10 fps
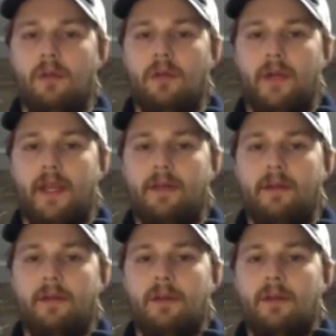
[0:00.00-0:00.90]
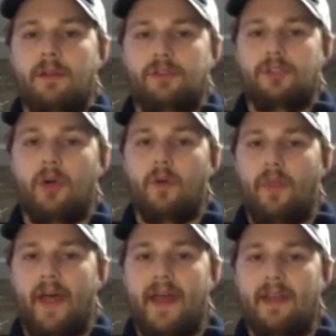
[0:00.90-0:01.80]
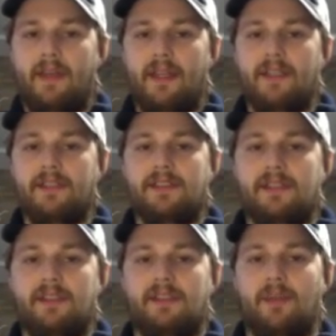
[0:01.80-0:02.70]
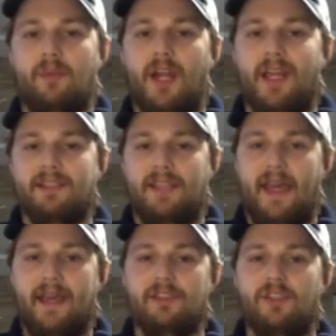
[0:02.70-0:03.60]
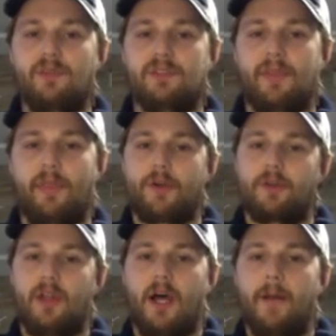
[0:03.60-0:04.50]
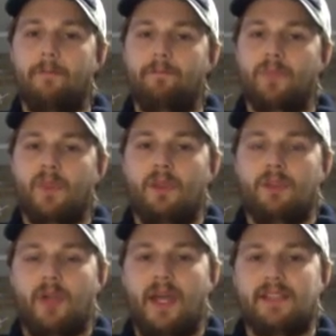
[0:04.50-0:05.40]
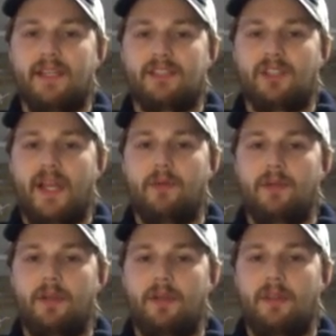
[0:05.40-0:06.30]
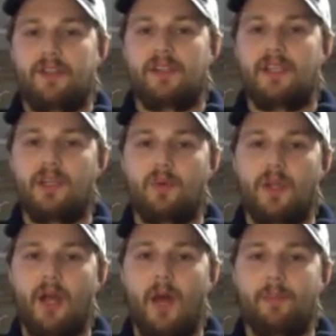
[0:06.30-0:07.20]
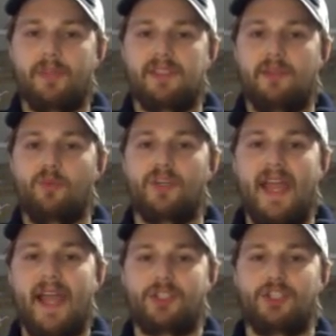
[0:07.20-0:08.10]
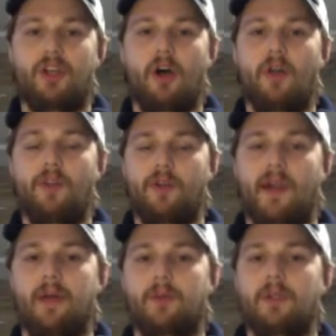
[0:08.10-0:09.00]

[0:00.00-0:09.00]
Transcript: right? So that is summarized as Newton's third law. So as it hits the ground, there's an equal and opposite reaction on the ground,